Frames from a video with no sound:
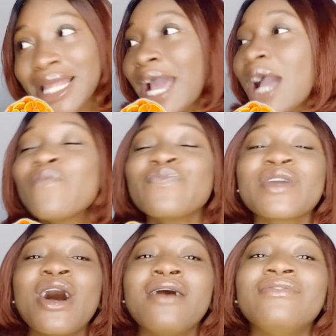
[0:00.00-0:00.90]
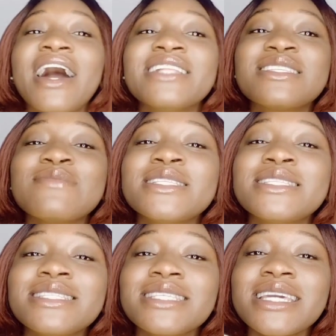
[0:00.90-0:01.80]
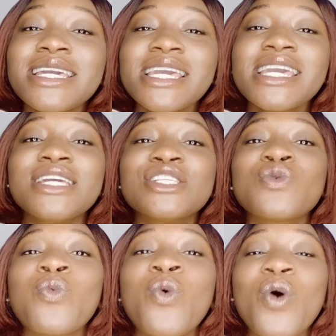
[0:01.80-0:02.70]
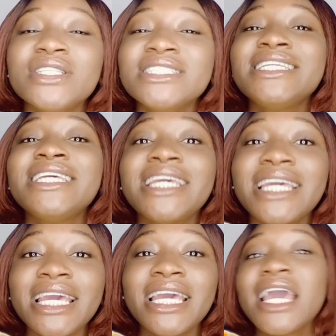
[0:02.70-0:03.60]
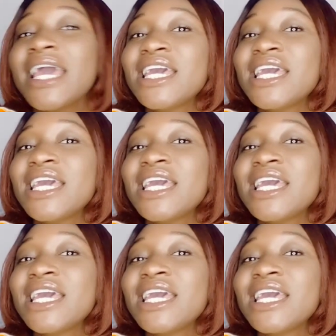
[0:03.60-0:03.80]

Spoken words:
Like, vitamin C is one key